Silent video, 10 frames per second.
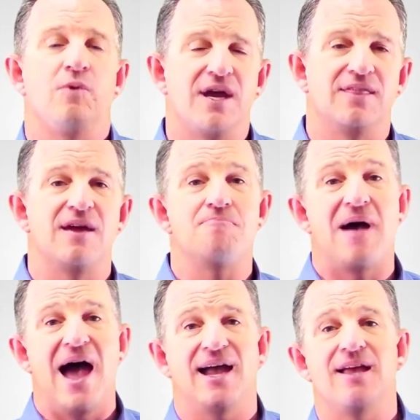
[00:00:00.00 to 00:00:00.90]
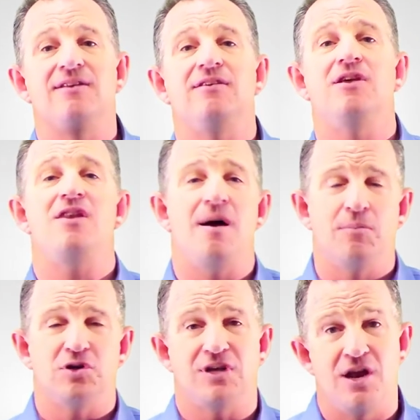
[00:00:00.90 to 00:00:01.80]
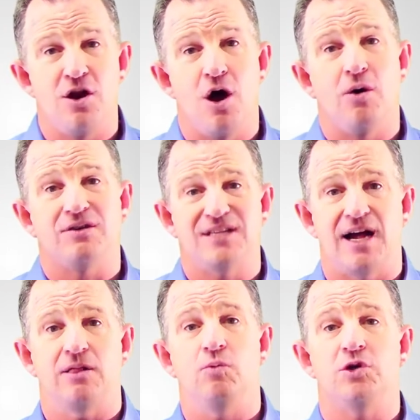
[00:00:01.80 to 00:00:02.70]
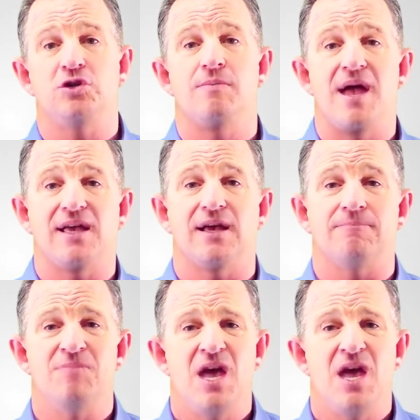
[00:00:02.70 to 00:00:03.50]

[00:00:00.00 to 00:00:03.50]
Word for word: that we can then back into the numbers and know exactly what you're making.